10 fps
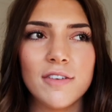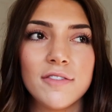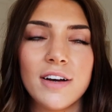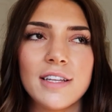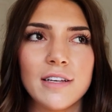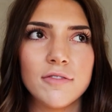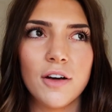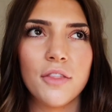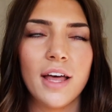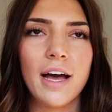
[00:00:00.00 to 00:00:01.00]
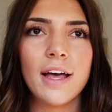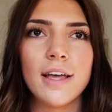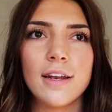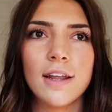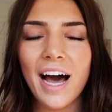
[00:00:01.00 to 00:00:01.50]
I finally felt that,
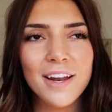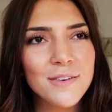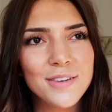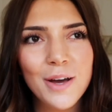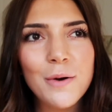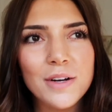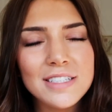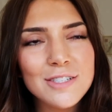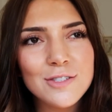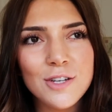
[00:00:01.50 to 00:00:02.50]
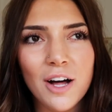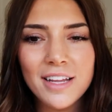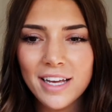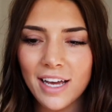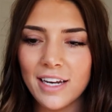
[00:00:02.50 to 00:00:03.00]
and I don't know, because there's not
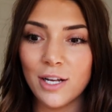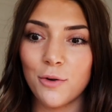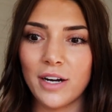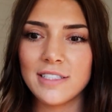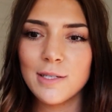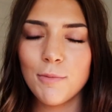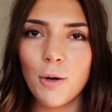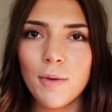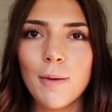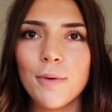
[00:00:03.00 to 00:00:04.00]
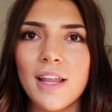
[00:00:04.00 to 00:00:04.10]
like any crazy moment,